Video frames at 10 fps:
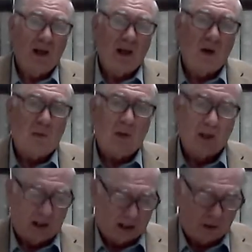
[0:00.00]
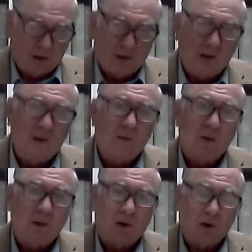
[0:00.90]
No,
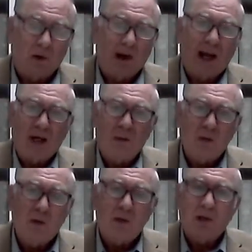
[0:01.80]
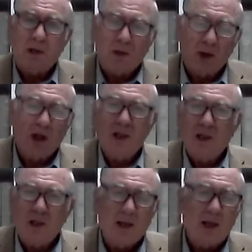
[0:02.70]
there are languages and things
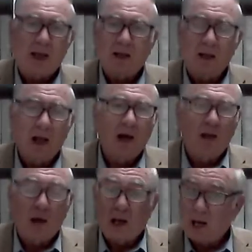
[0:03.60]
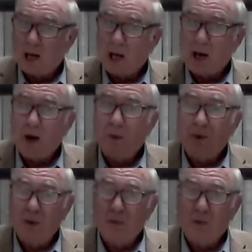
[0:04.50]
in that allow
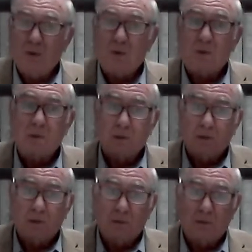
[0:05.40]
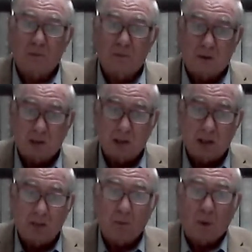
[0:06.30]
people to
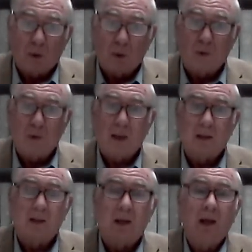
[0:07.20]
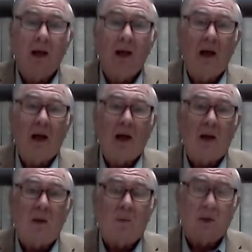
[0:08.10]
see more than
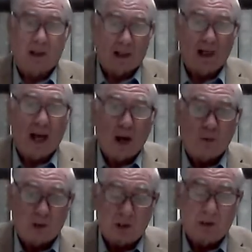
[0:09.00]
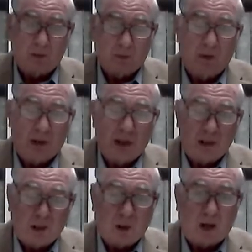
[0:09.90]
what they now see,
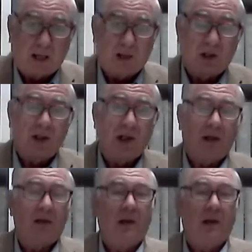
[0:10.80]
then had seen.